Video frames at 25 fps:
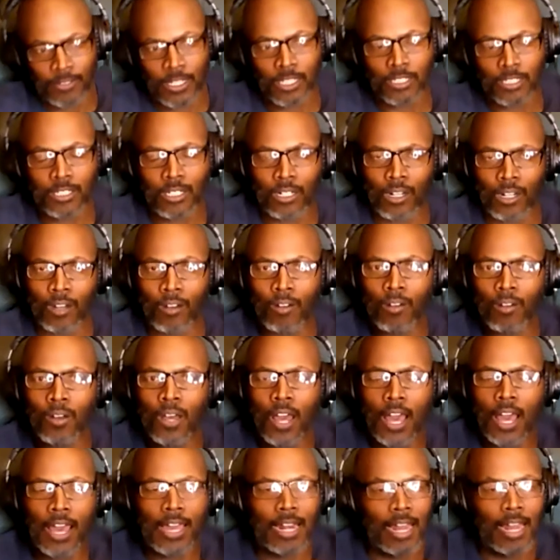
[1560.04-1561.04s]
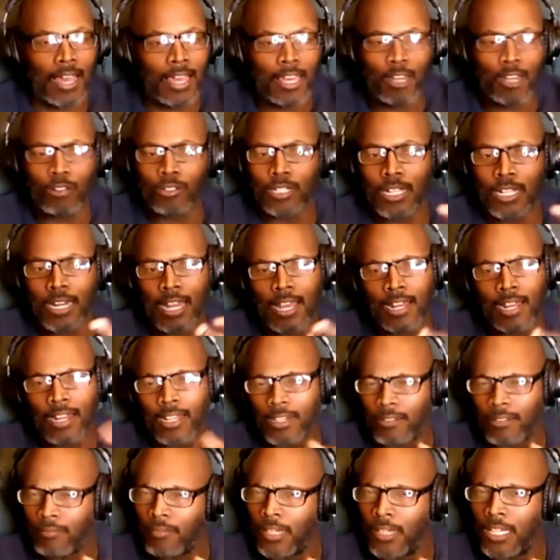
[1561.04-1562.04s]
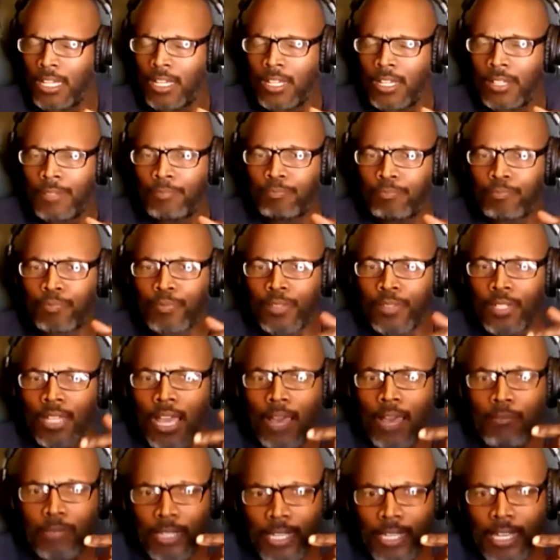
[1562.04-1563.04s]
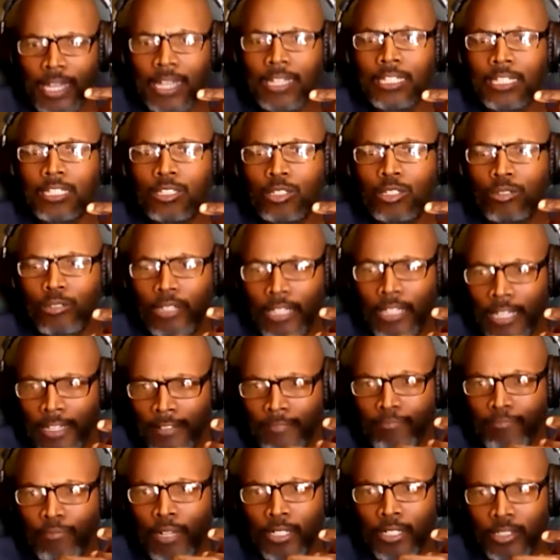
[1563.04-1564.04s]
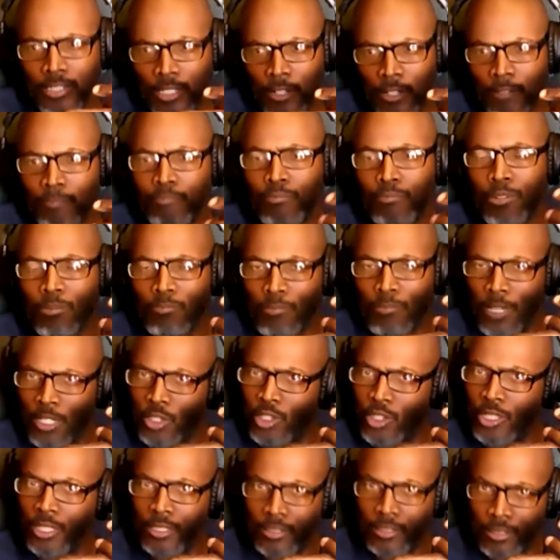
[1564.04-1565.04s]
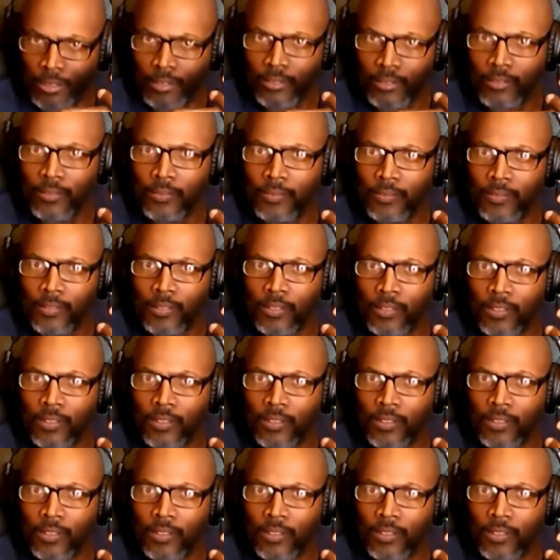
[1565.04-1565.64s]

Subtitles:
raft of it, you know, and I held it in, and I began to give myself permission.